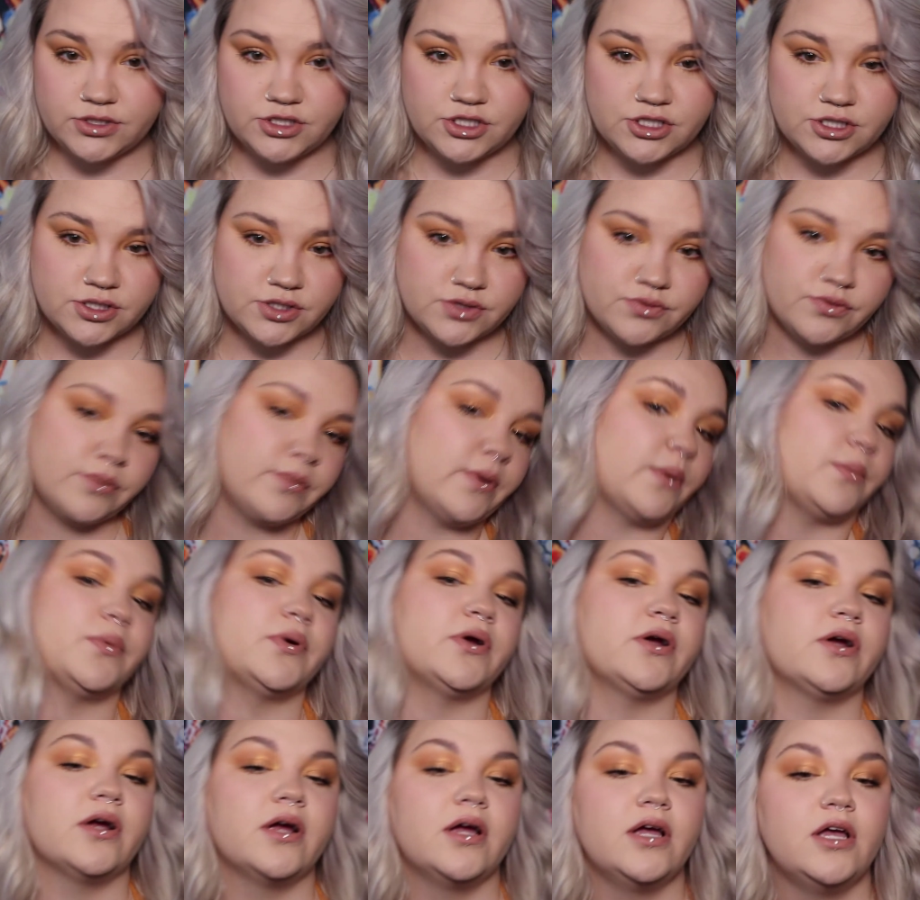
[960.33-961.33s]
just
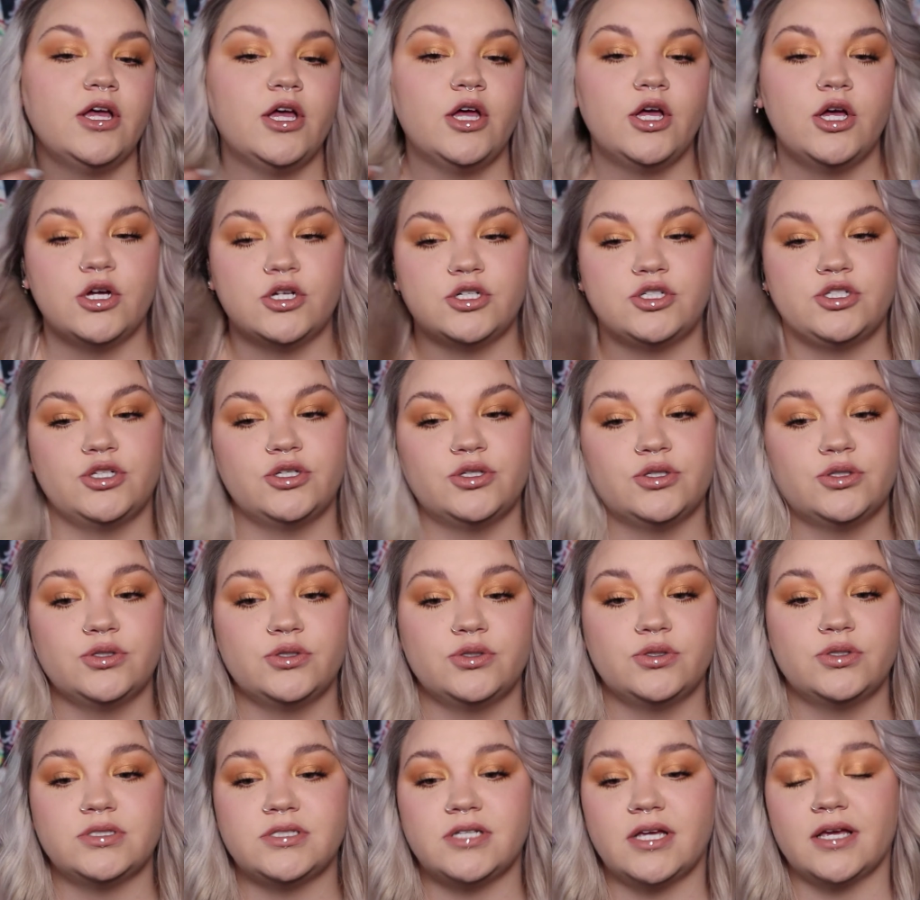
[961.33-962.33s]
remember
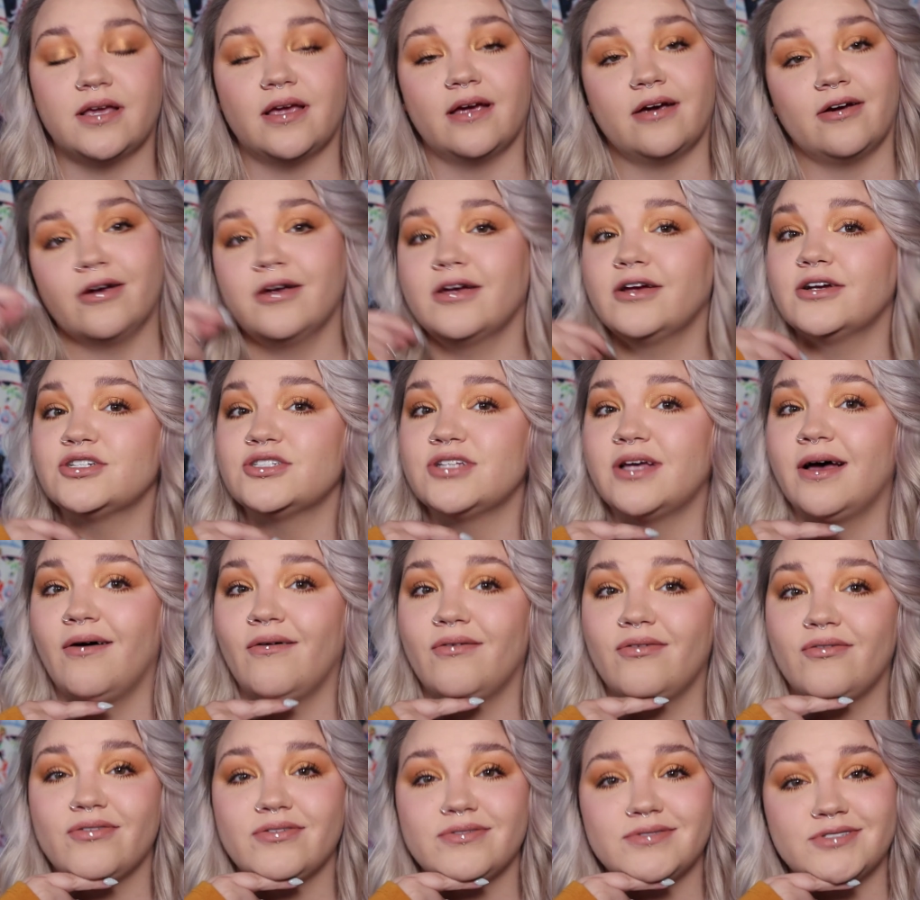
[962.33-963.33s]
to take care of
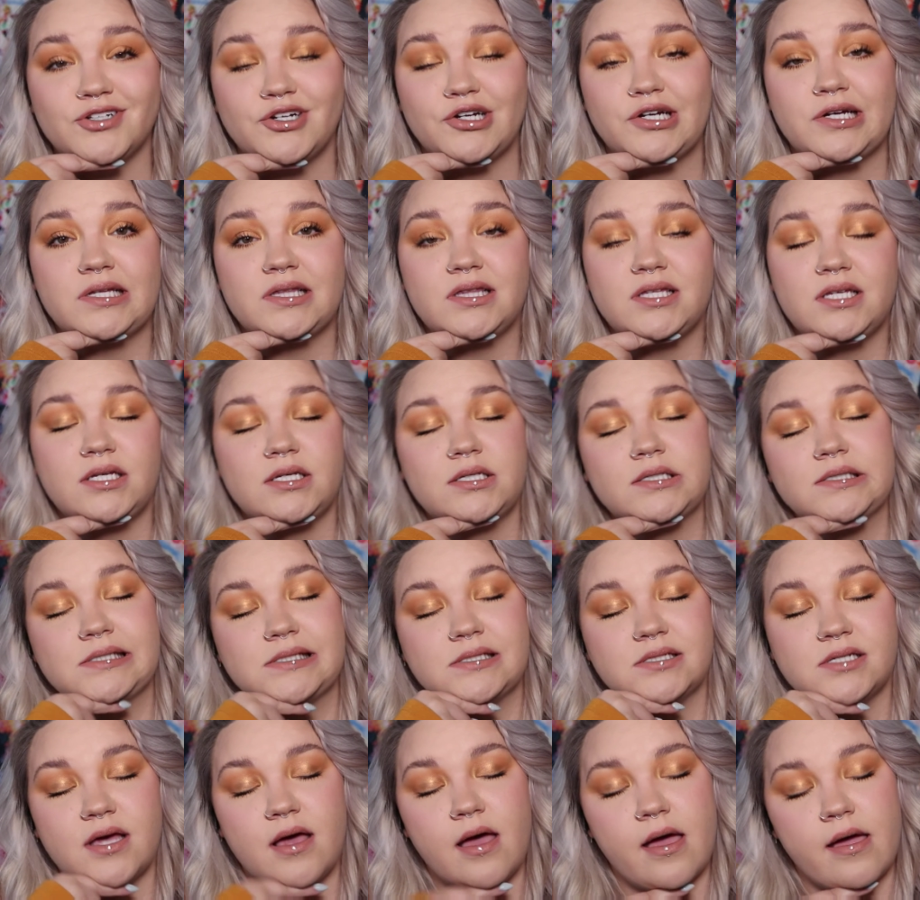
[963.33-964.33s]
yourself during these
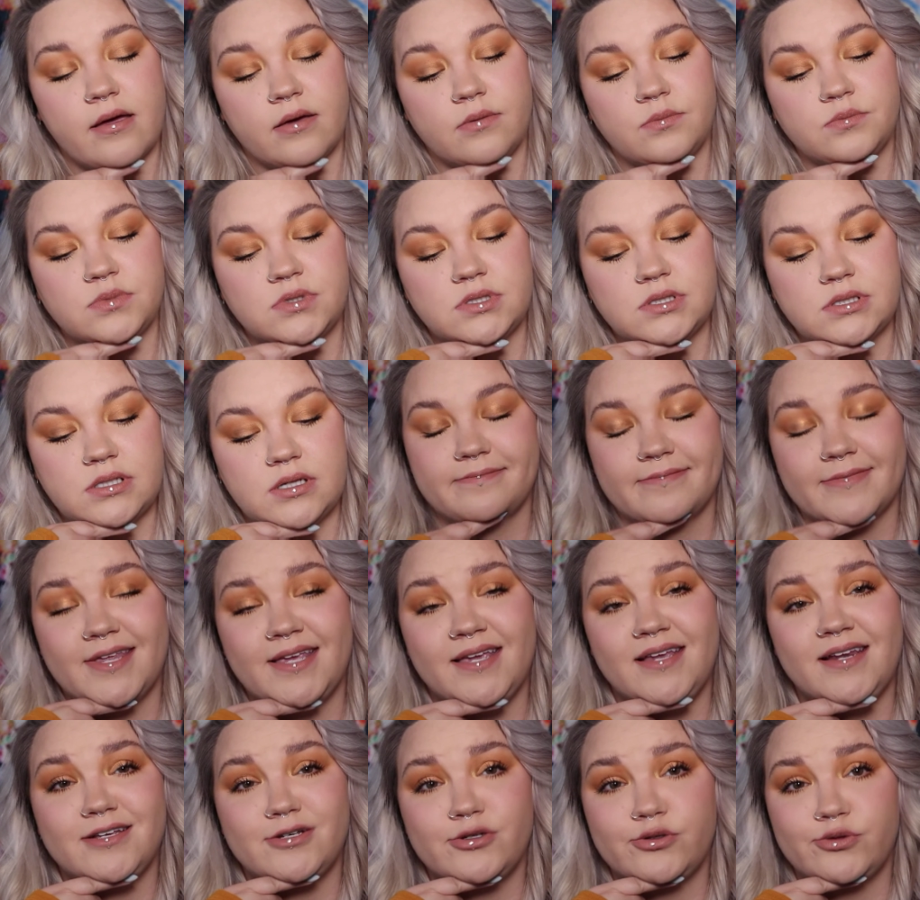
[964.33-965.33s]
times.
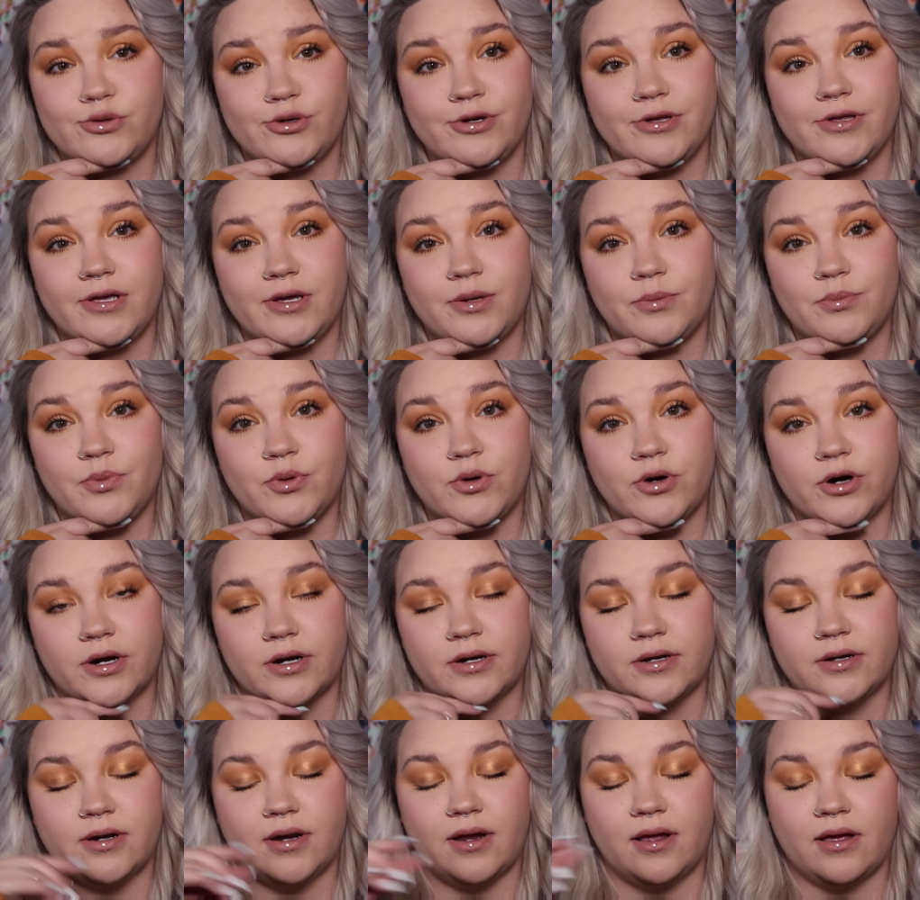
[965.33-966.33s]
It is really
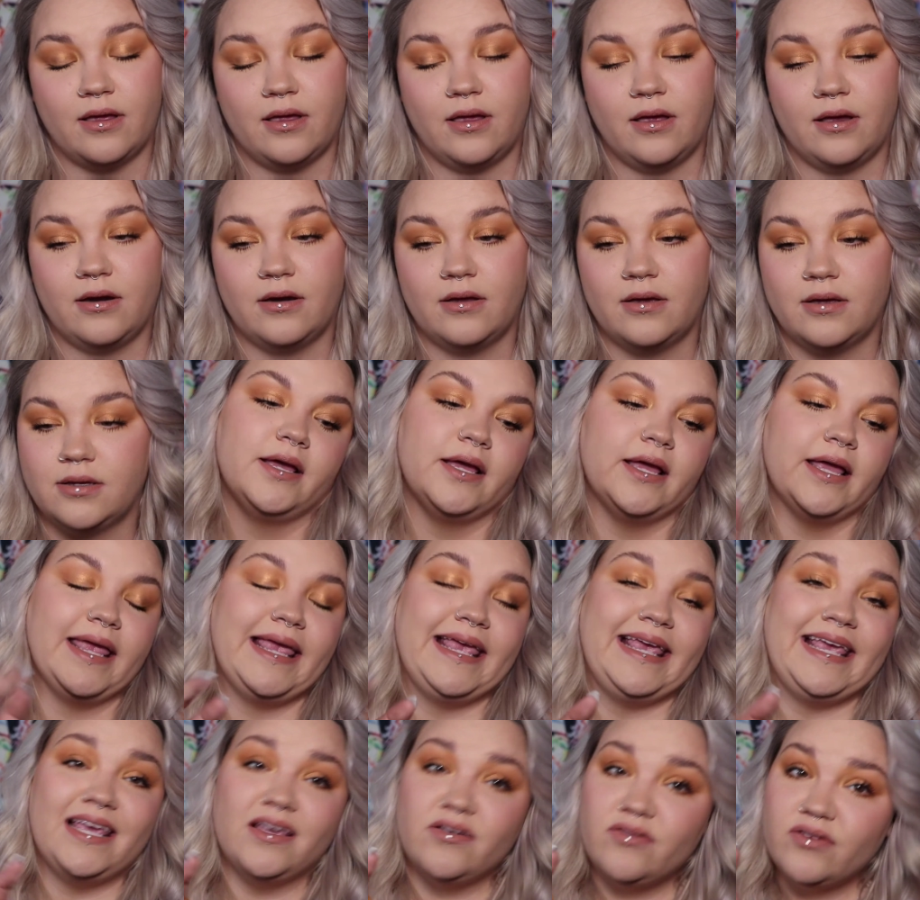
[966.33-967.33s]
important, and
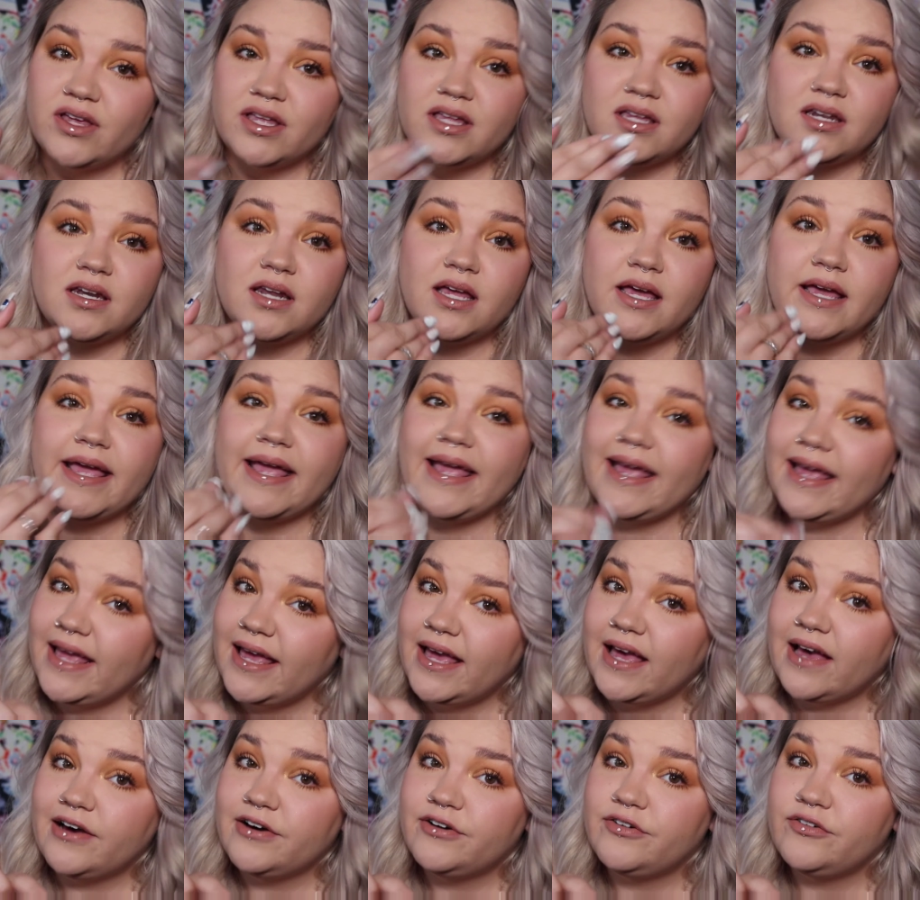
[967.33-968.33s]
even
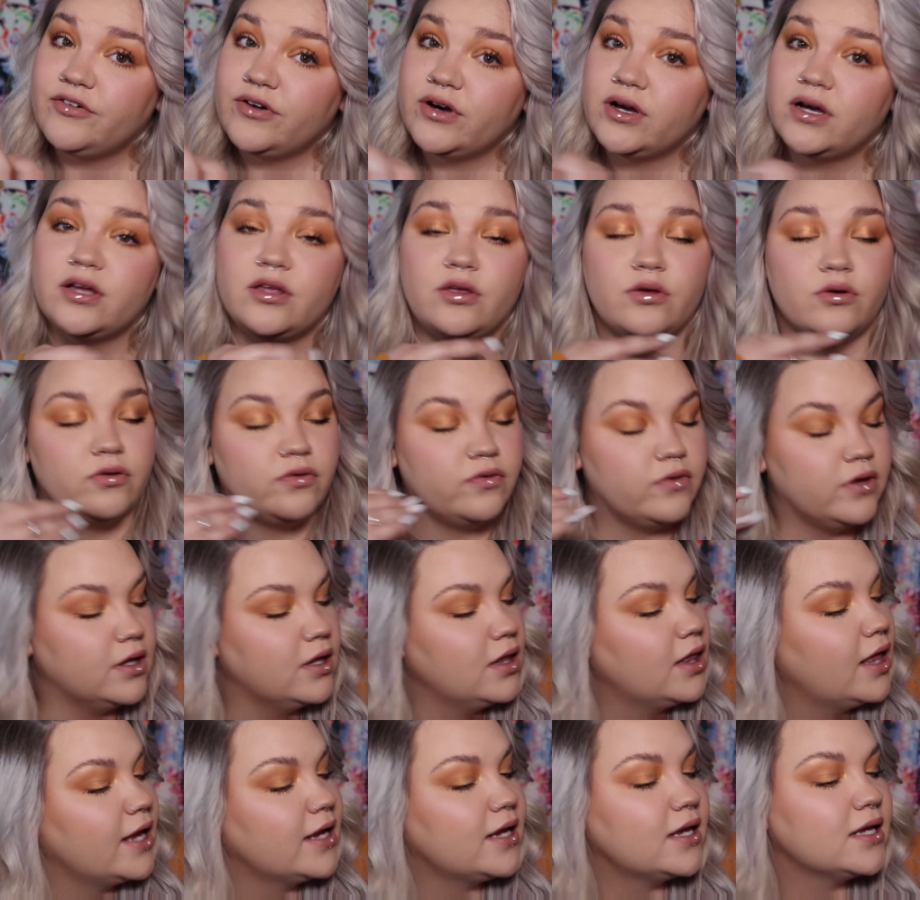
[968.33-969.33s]
if you feel
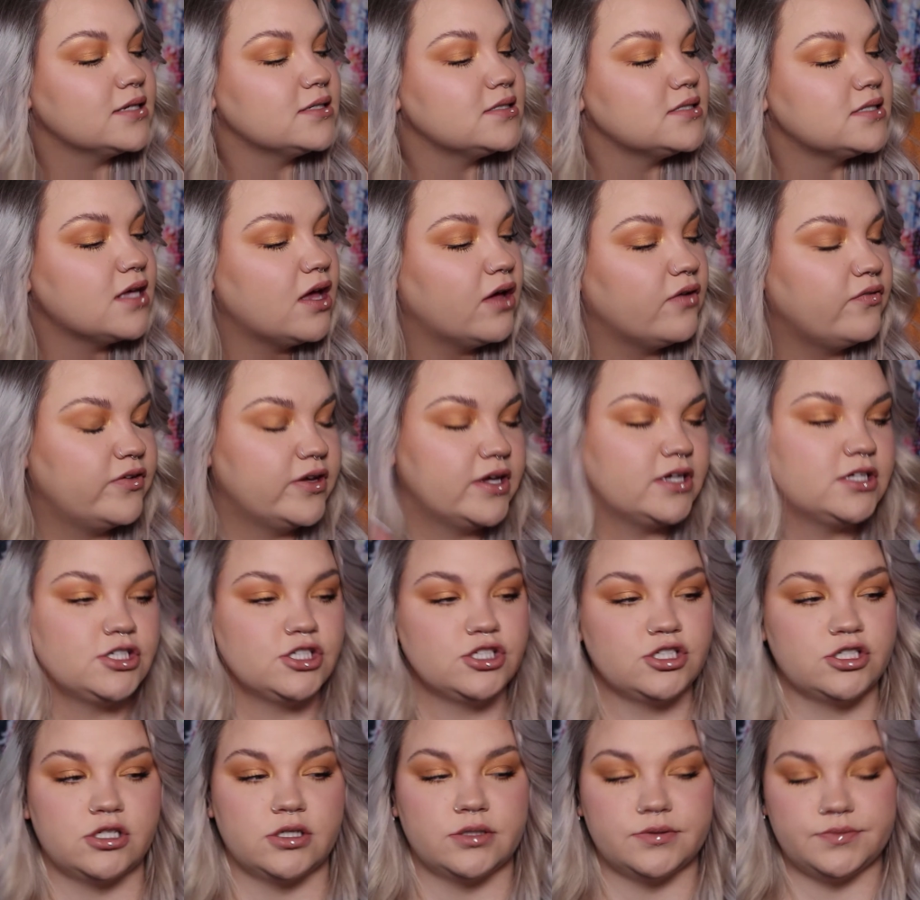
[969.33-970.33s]
like it's
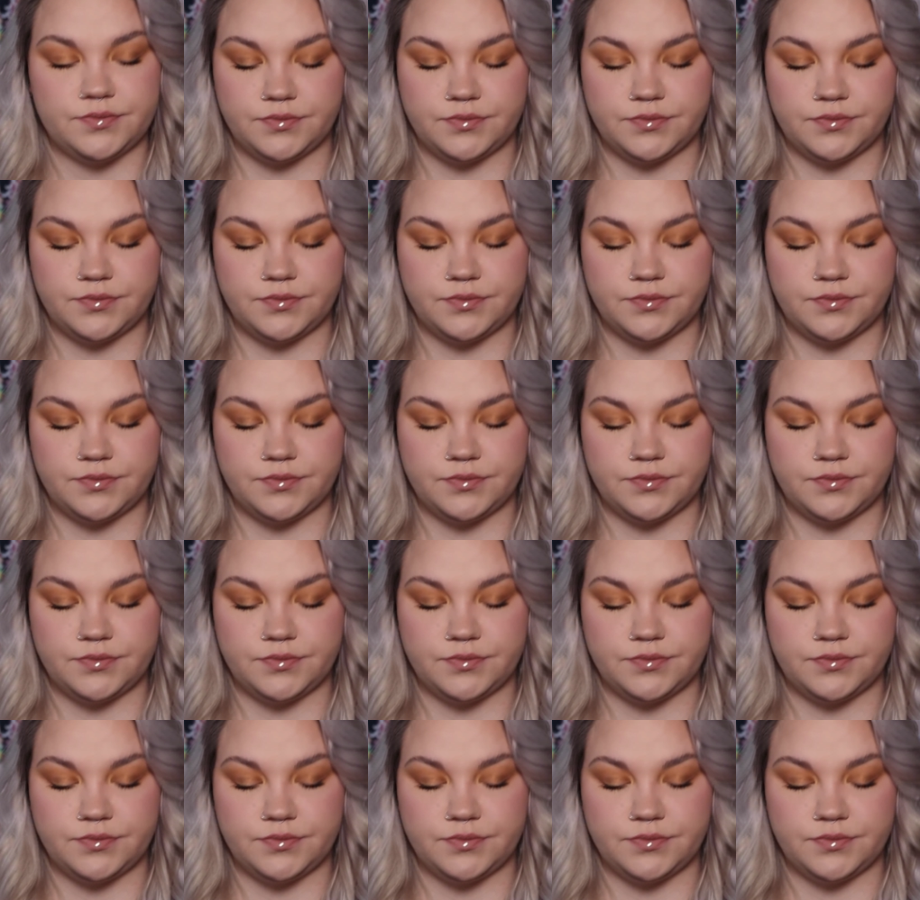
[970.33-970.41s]
selfish,